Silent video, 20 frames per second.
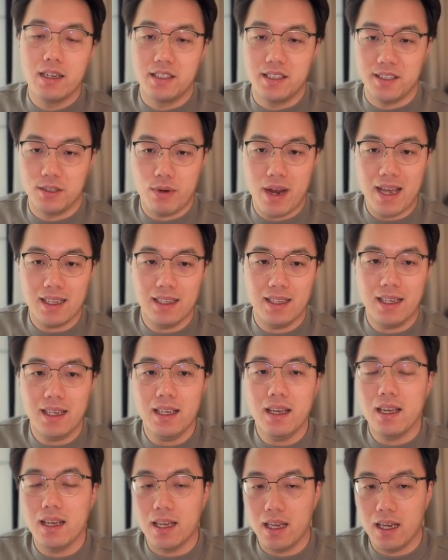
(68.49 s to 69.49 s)

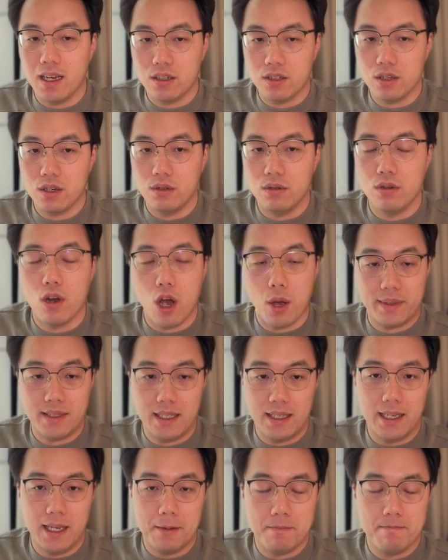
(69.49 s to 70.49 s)
directly into
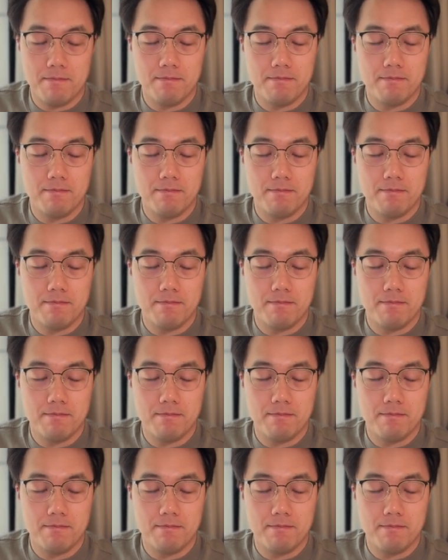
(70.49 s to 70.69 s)
Obsidian.